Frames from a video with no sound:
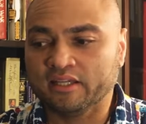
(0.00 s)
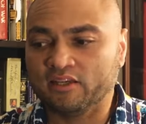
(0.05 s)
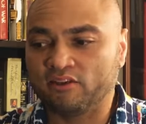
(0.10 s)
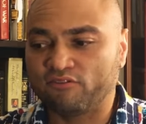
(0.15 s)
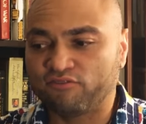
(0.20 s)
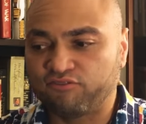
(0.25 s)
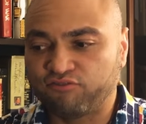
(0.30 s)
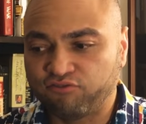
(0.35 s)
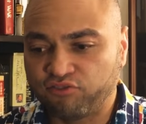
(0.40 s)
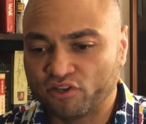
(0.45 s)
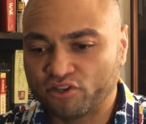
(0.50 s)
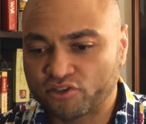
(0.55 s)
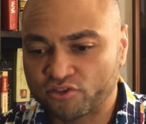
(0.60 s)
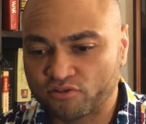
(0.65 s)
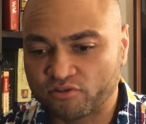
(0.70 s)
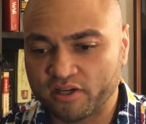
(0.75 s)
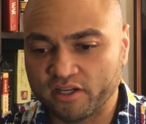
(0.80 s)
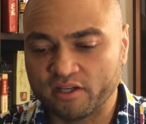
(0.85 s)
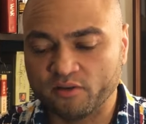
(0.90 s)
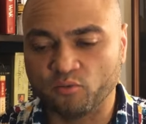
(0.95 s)
get
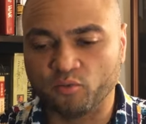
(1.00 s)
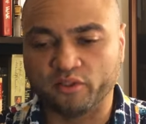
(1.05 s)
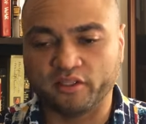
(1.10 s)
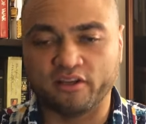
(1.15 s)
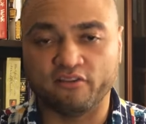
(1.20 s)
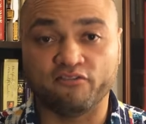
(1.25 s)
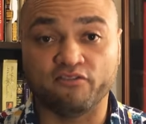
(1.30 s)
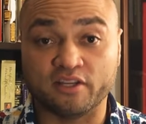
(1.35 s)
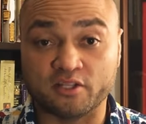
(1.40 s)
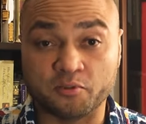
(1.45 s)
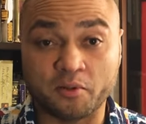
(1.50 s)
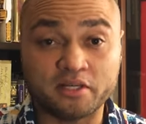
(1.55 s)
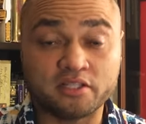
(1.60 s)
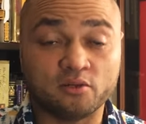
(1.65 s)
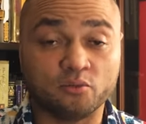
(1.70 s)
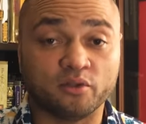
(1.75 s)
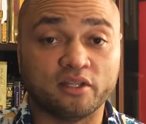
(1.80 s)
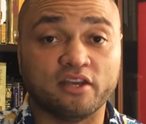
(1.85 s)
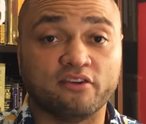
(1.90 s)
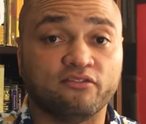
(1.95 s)
frustrated when they,
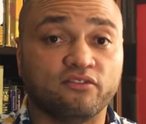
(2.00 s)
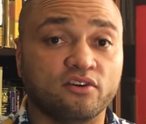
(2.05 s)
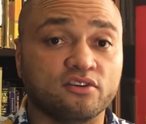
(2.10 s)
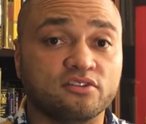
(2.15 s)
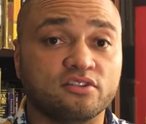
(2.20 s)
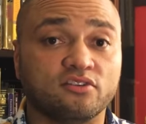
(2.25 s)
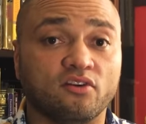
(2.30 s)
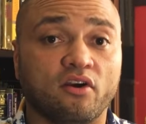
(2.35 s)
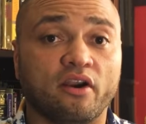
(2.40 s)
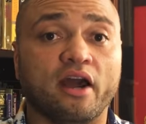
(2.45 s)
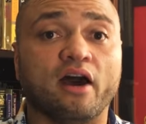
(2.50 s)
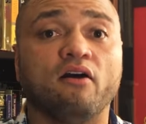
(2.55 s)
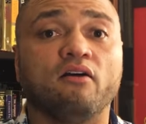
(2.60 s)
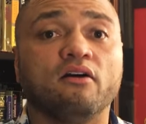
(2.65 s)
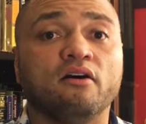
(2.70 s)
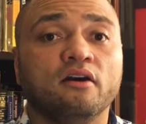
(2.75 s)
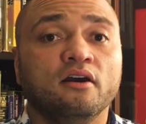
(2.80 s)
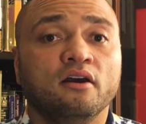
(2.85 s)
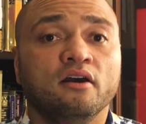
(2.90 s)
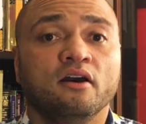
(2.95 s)
especially when they first start
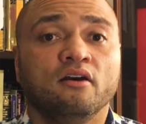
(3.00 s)
out.